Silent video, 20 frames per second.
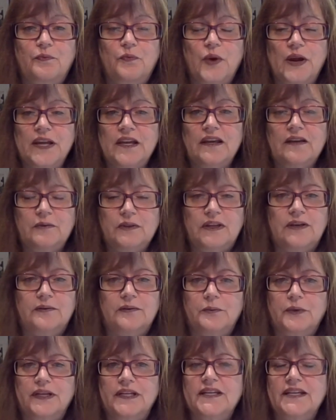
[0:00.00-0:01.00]
we
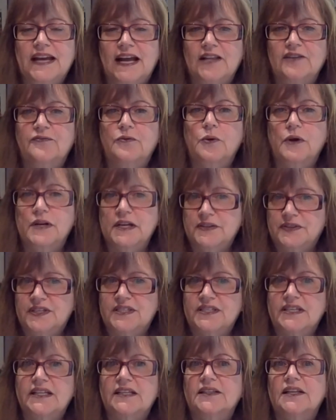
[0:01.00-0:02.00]
in California at
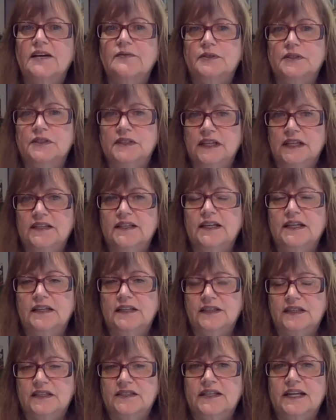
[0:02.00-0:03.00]
the city level and then
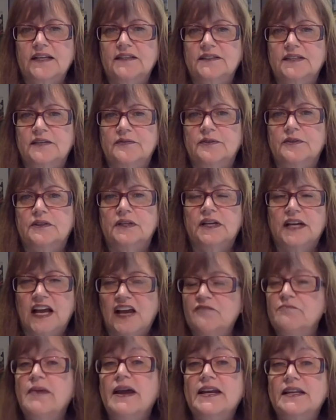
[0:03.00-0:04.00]
at the state level
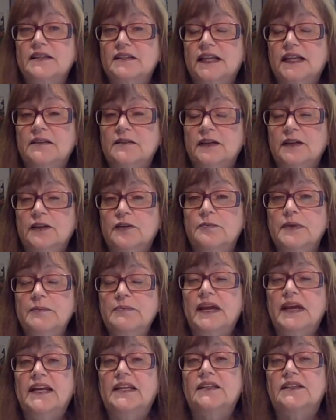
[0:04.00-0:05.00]
have made it
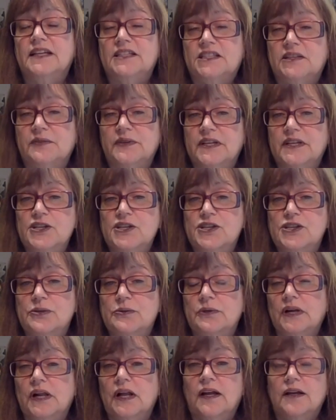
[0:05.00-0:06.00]
less of an
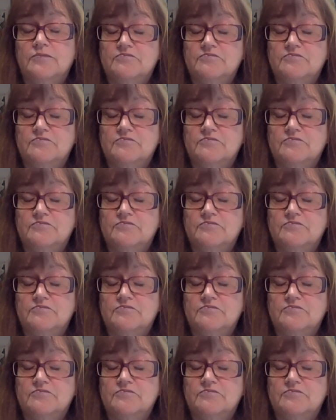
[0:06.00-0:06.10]
issue,